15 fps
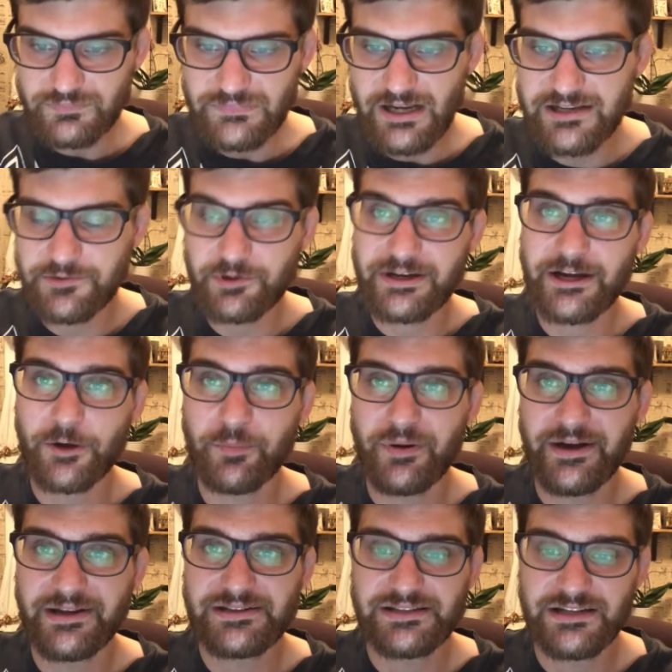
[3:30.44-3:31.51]
And then Raquel
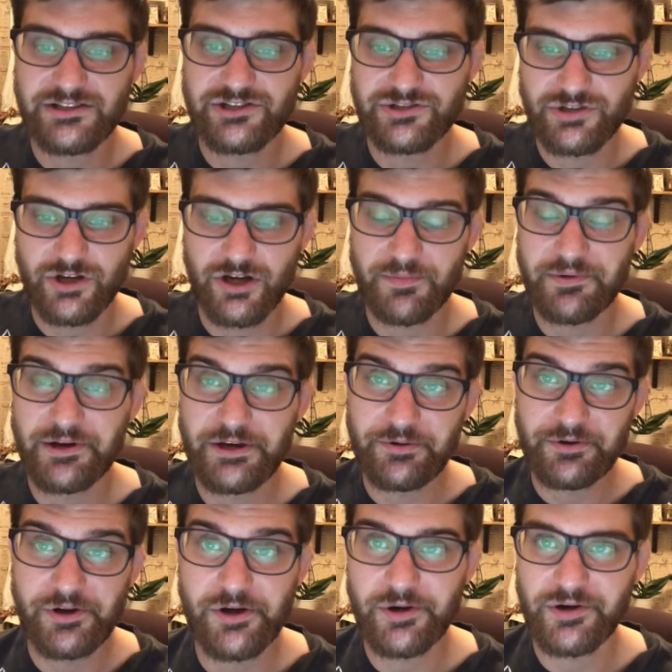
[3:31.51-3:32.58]
Pennington, she took on Marion
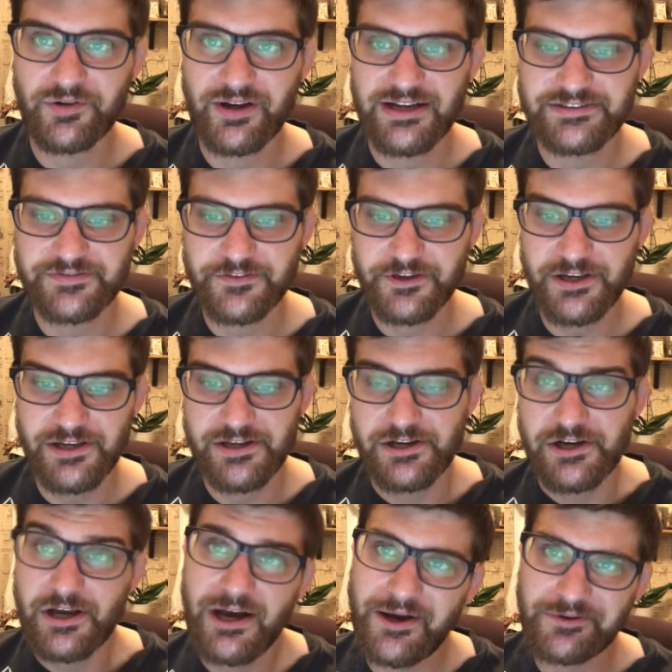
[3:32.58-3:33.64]
Renault her last fight,
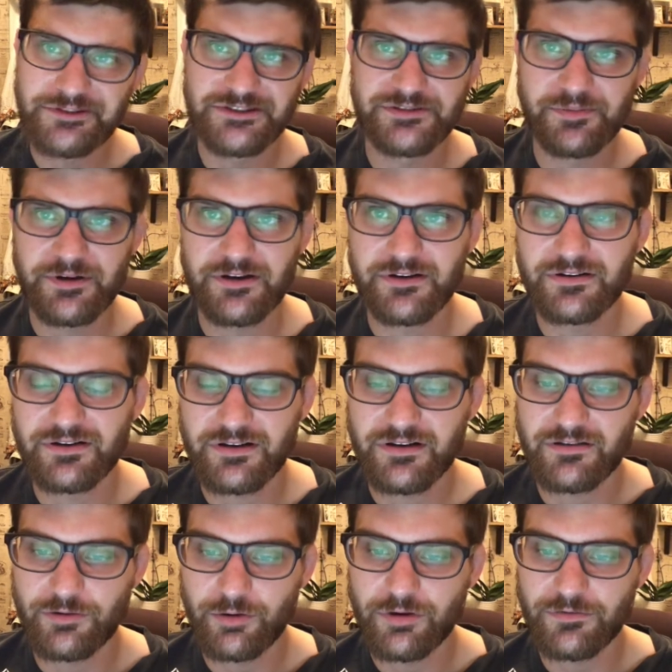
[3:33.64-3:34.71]
which is about
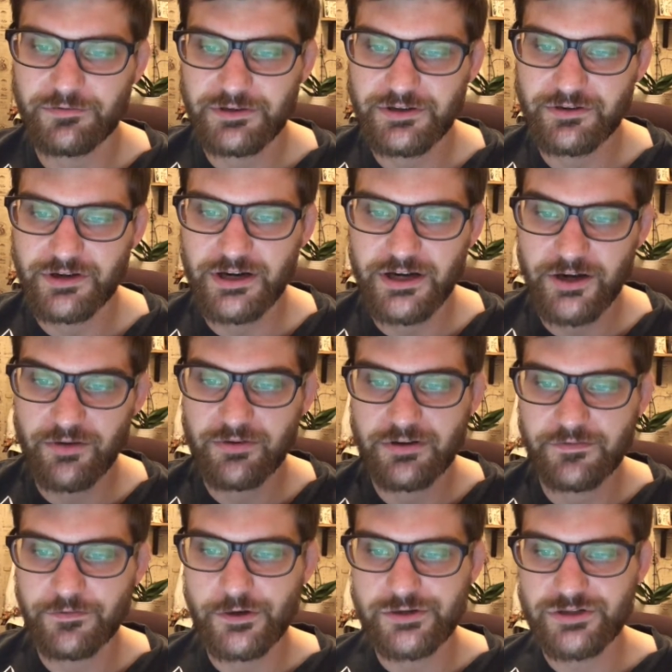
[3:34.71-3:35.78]
a little over a year ago. In the
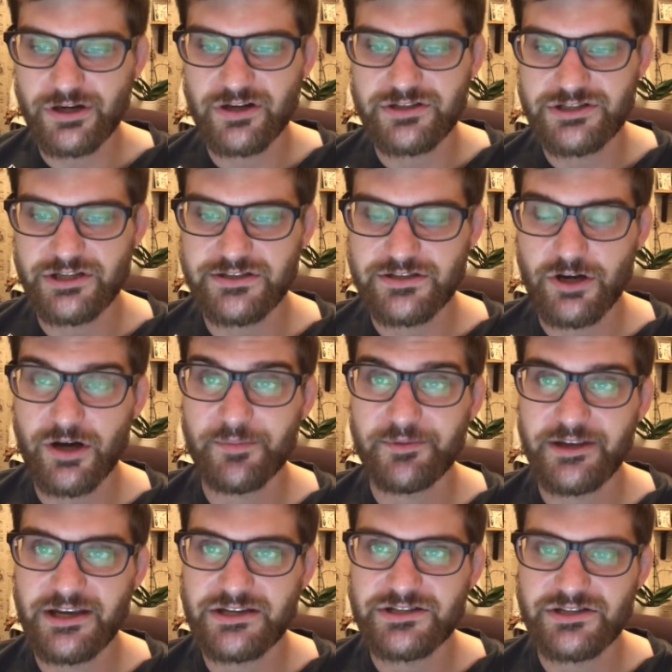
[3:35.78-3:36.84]
first round, she eats
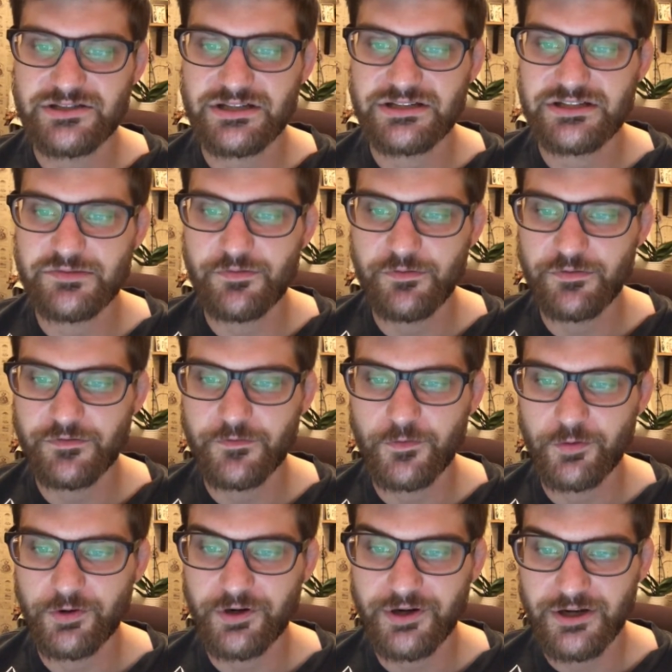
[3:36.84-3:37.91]
combinations as she's moving
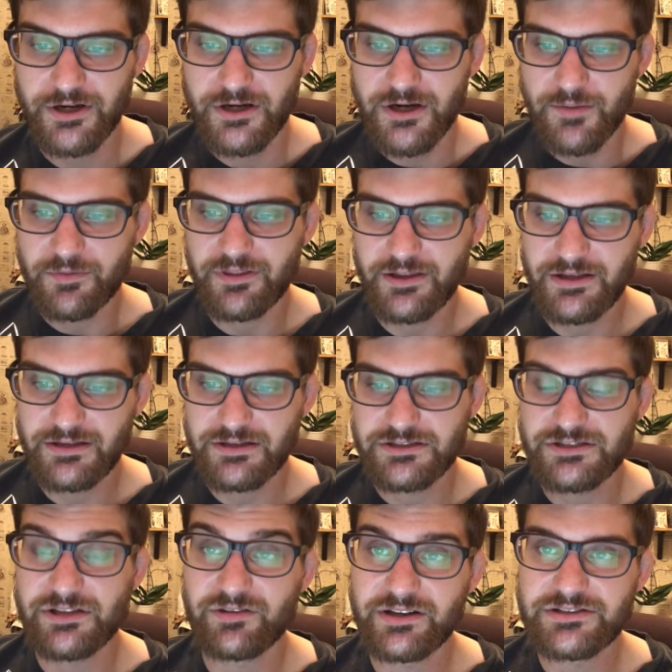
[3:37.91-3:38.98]
forward, but then
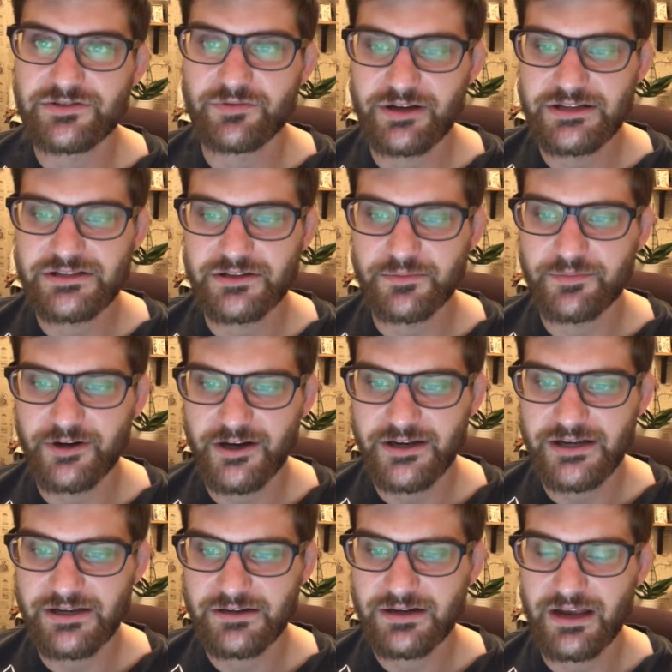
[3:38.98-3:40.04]
she lands a right to the
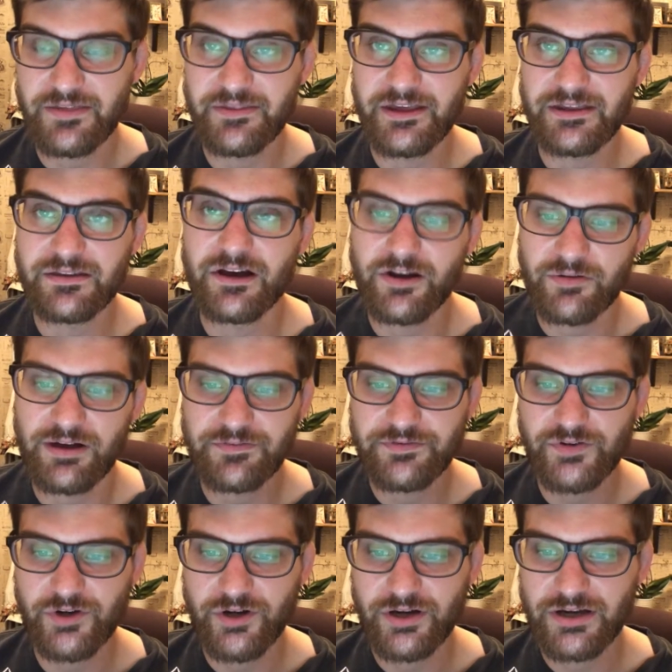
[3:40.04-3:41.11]
body and then a left
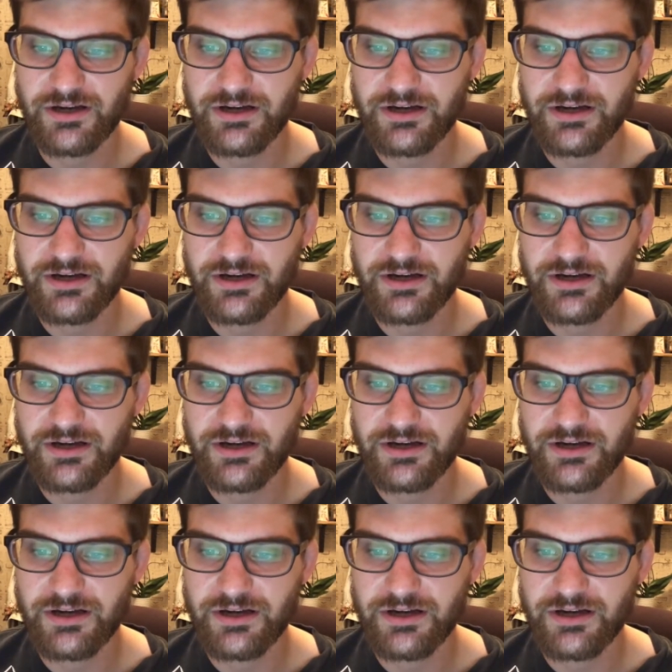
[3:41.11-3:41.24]
hook,